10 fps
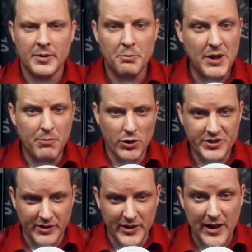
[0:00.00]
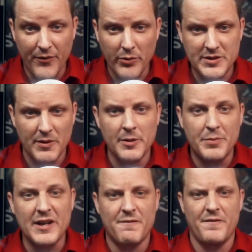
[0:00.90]
Me personally, I've always been a
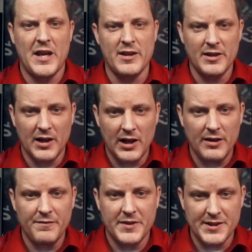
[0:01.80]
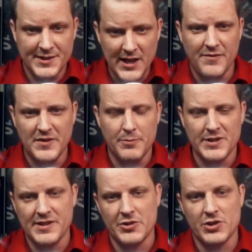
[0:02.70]
big fan of the safety
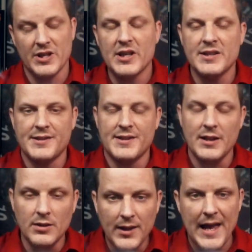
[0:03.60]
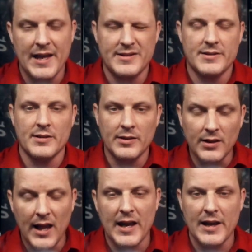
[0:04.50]
position. It's the last
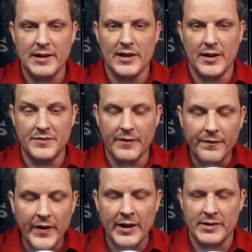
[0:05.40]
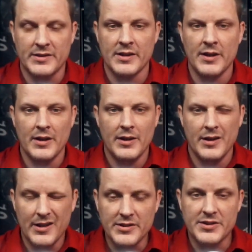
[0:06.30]
line of defense.
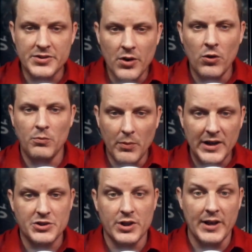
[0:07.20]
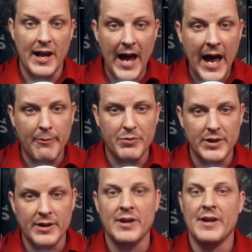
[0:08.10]
And so much can
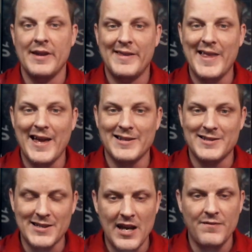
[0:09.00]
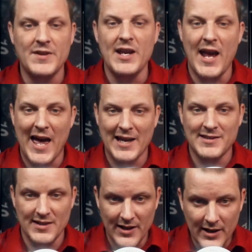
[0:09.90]
happen that a safety
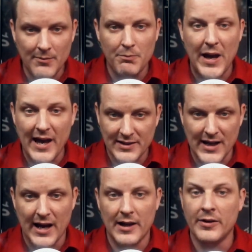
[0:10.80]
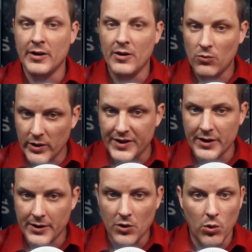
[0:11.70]
has an impact on
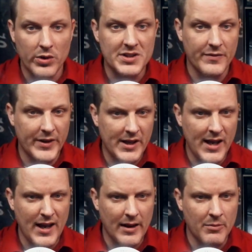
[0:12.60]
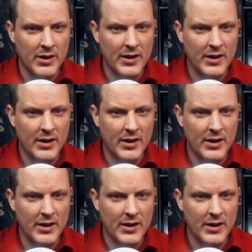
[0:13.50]
within the course of a game.